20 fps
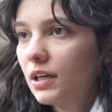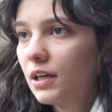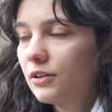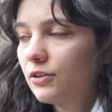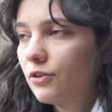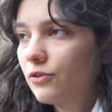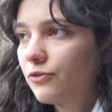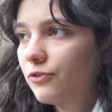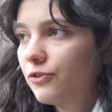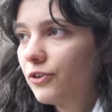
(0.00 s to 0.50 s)
I
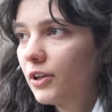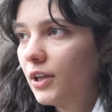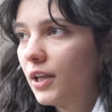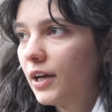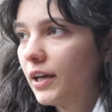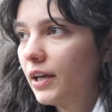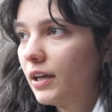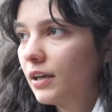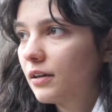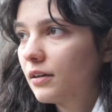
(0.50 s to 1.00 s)
don't feel
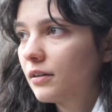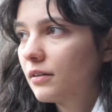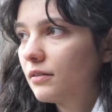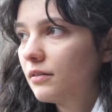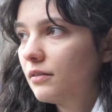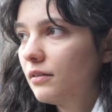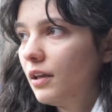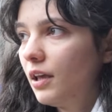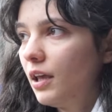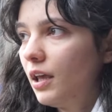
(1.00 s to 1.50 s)
like
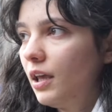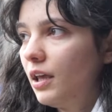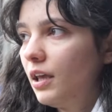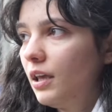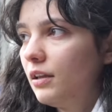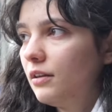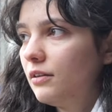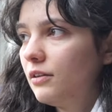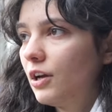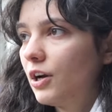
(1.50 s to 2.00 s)

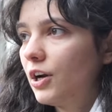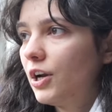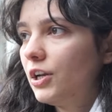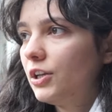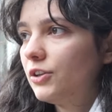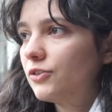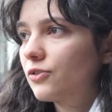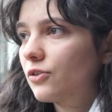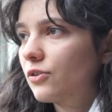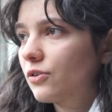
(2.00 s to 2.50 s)
there are
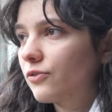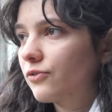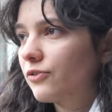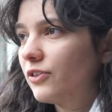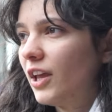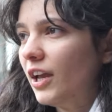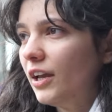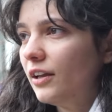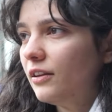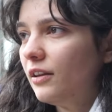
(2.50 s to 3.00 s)
any sort of
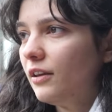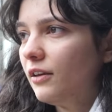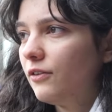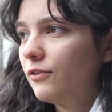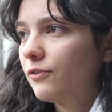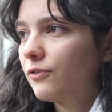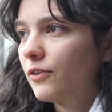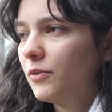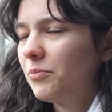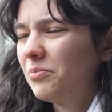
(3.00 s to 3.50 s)

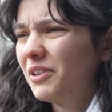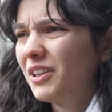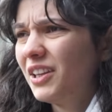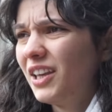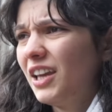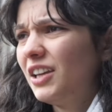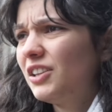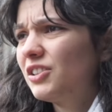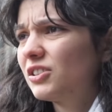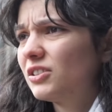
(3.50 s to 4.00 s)
negative
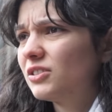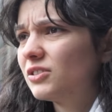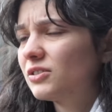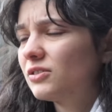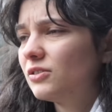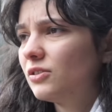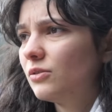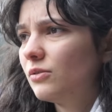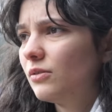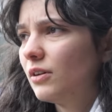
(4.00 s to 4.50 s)

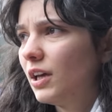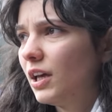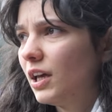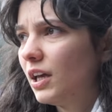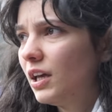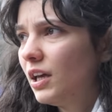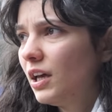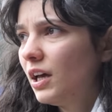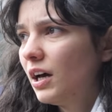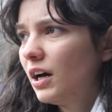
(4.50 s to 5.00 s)
implications to
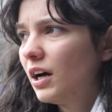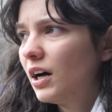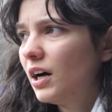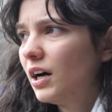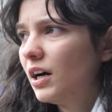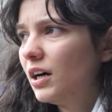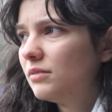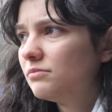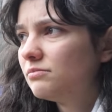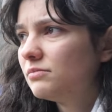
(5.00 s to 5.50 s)
it.
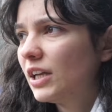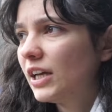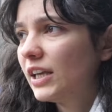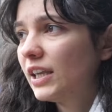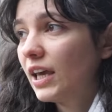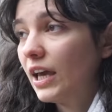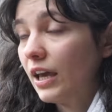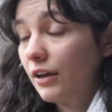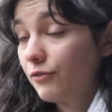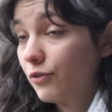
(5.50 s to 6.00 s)
Like,
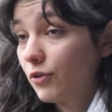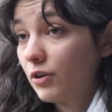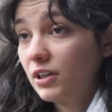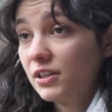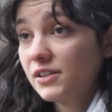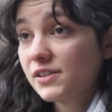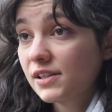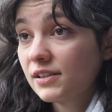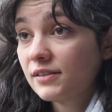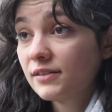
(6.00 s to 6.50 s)
yeah, everyone
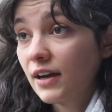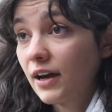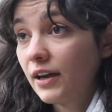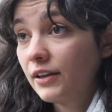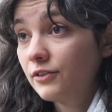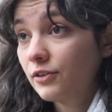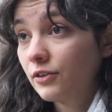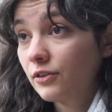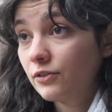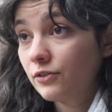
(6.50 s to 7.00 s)
is
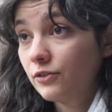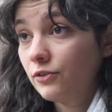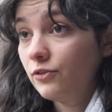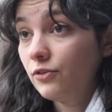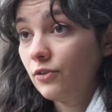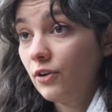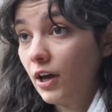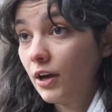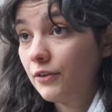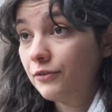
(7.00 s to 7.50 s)
entitled
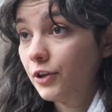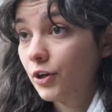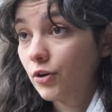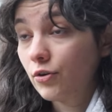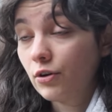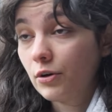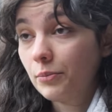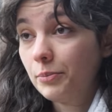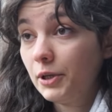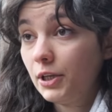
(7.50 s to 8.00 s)
to have their
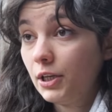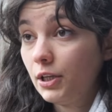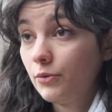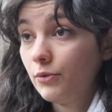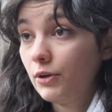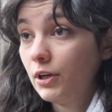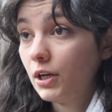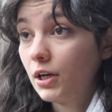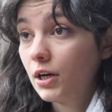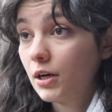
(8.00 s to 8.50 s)
own opinion
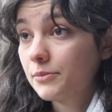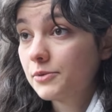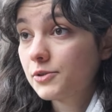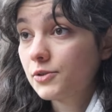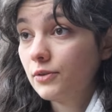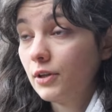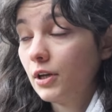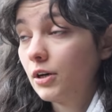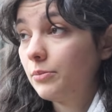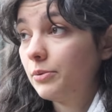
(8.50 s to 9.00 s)
when it comes
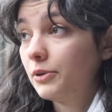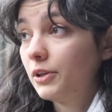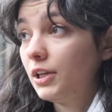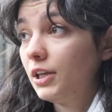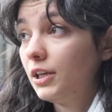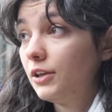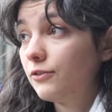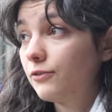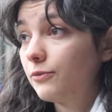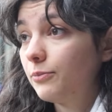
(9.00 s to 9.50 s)
to their
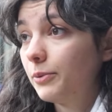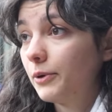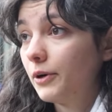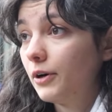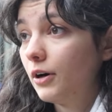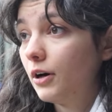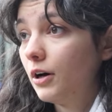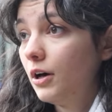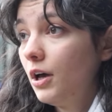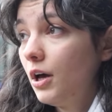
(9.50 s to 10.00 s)
belief,
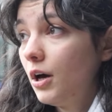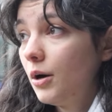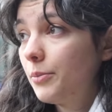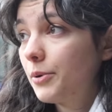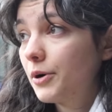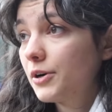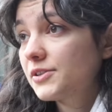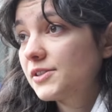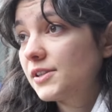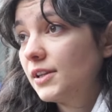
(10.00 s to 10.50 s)
but
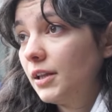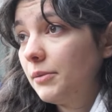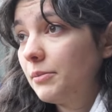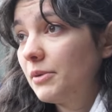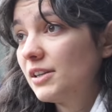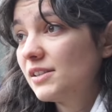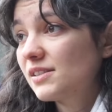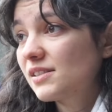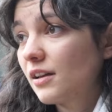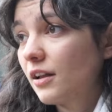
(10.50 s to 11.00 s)
personally
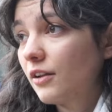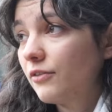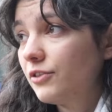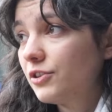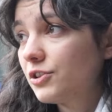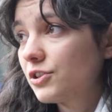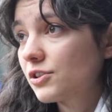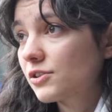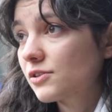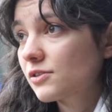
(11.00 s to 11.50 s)
myself,
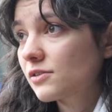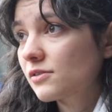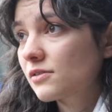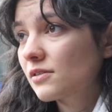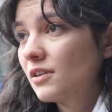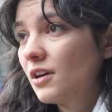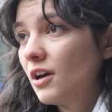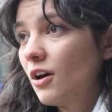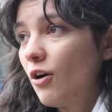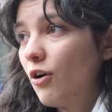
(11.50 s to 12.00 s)
it just
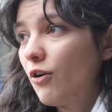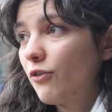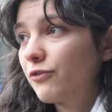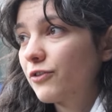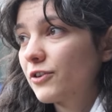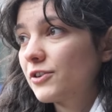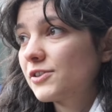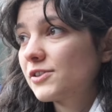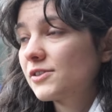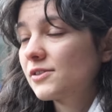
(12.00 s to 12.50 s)

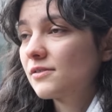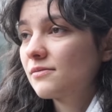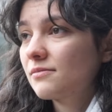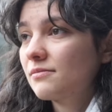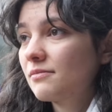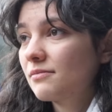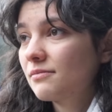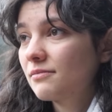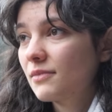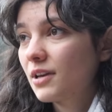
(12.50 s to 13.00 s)
offers
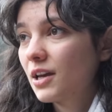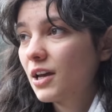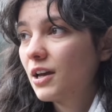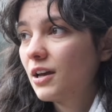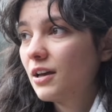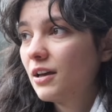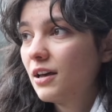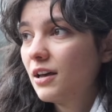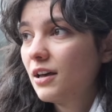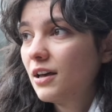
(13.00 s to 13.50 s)

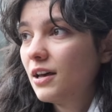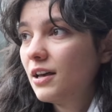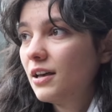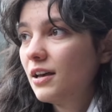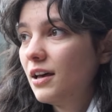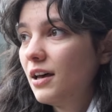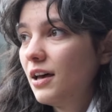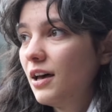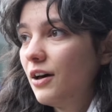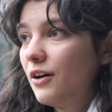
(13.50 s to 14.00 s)

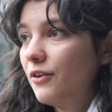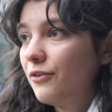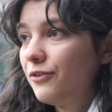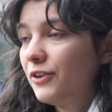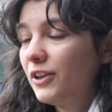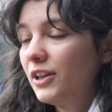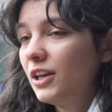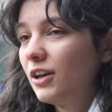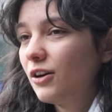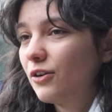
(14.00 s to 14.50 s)
a
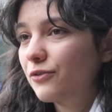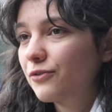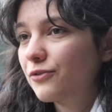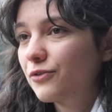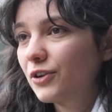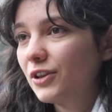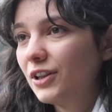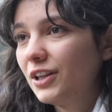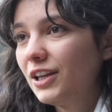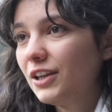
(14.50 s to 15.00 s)
feeling of
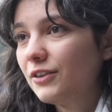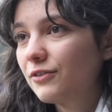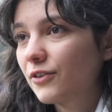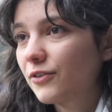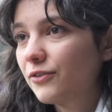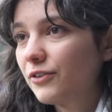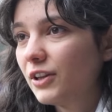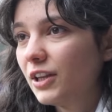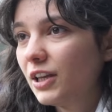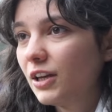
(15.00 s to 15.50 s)
relief, a
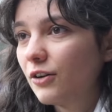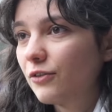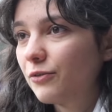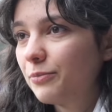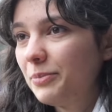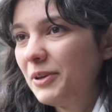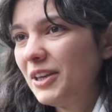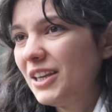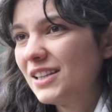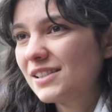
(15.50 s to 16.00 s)
feeling of
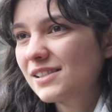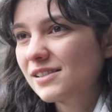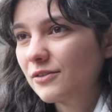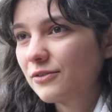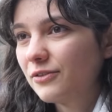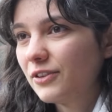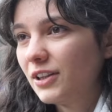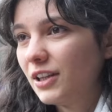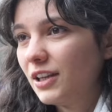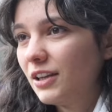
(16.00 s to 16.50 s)
peace, a
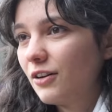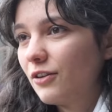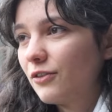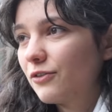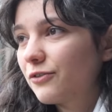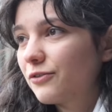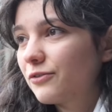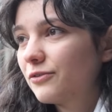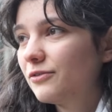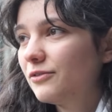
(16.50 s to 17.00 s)
feeling
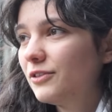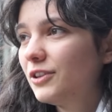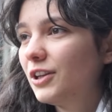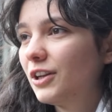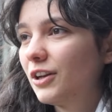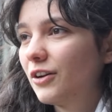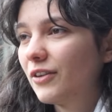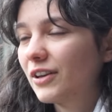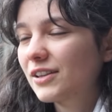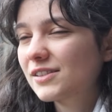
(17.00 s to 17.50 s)
of, you
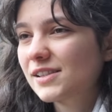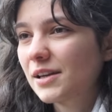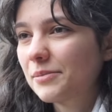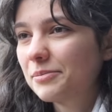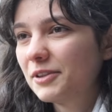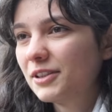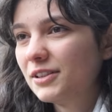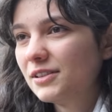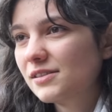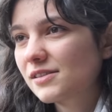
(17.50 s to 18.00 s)
know,
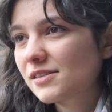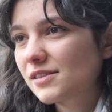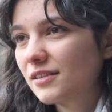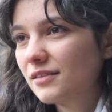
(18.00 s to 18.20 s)
acceptance.